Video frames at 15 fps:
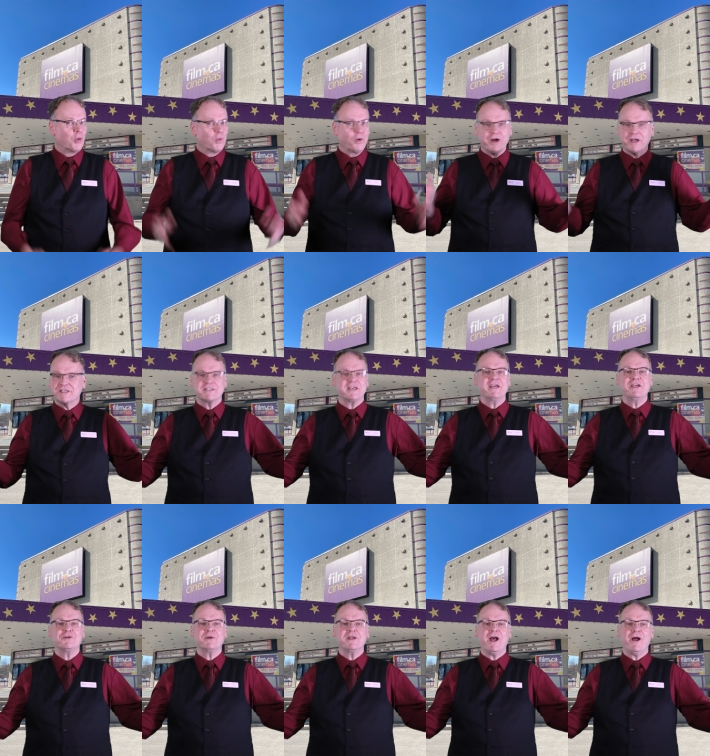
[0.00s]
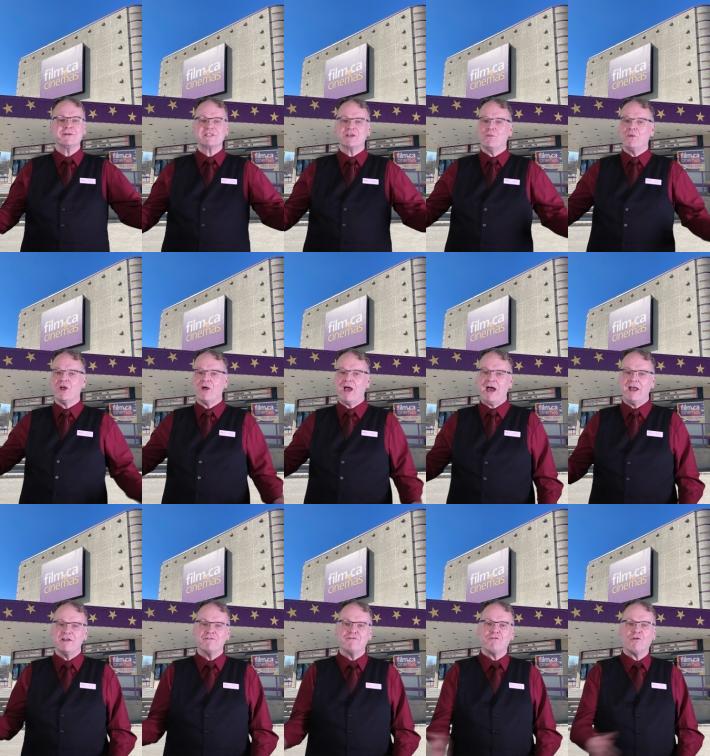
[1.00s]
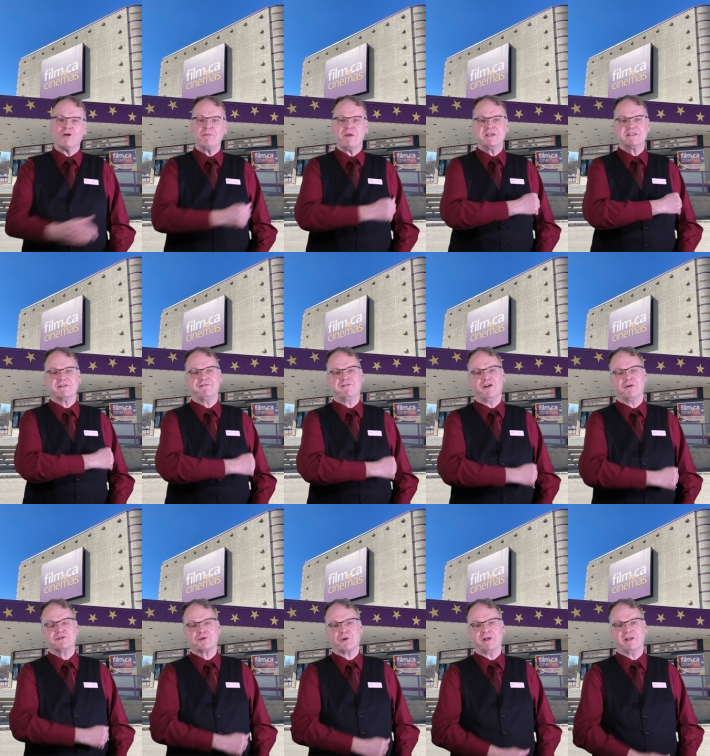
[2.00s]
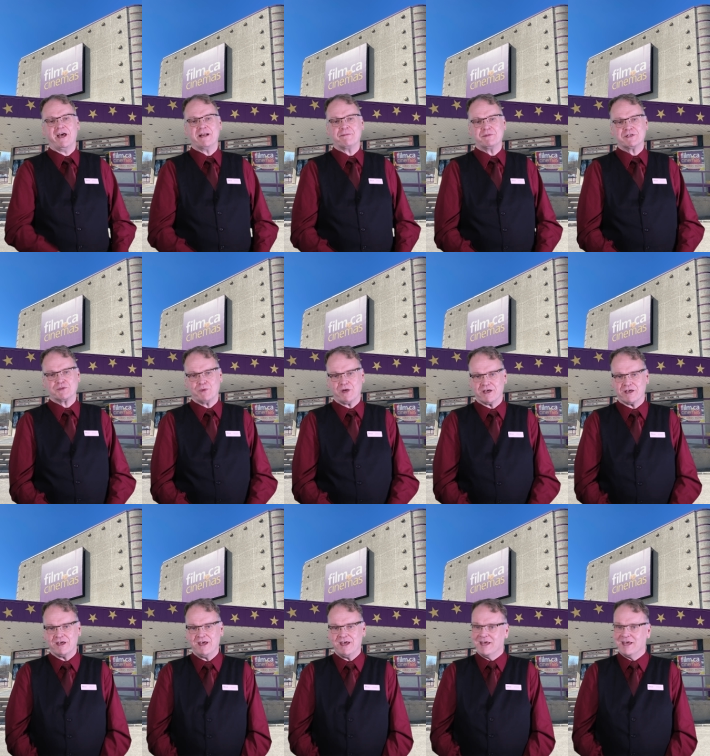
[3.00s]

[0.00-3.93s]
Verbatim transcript: We're excited to announce that we are adding four amazing films to our lineup this week.